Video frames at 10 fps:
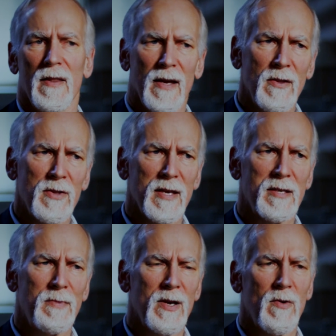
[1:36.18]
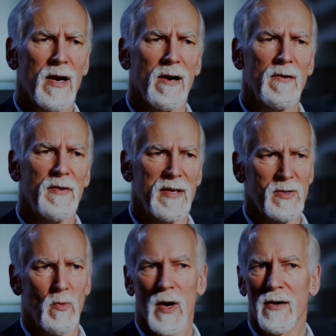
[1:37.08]
The other thing to be aware of is
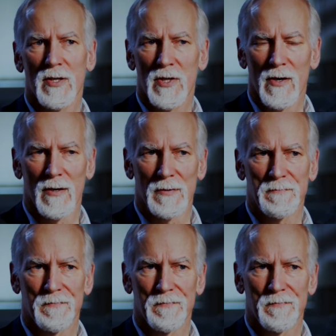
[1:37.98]
where to turn,